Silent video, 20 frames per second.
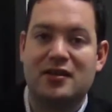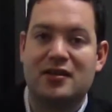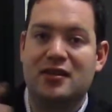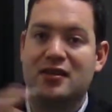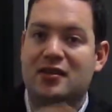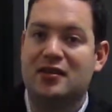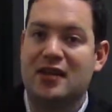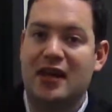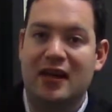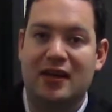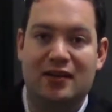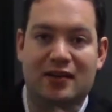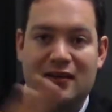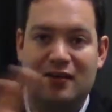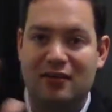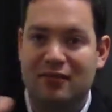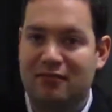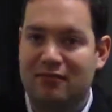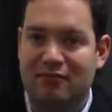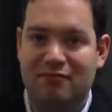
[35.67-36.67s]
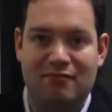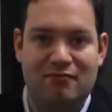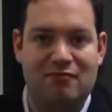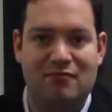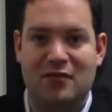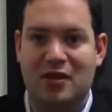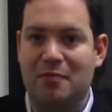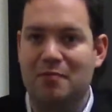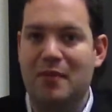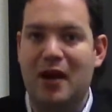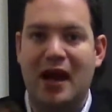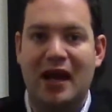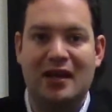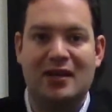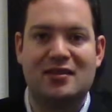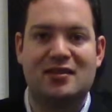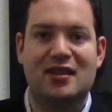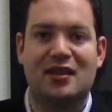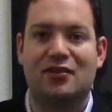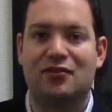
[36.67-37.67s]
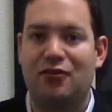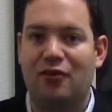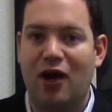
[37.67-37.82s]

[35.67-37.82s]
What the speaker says: You take the main 6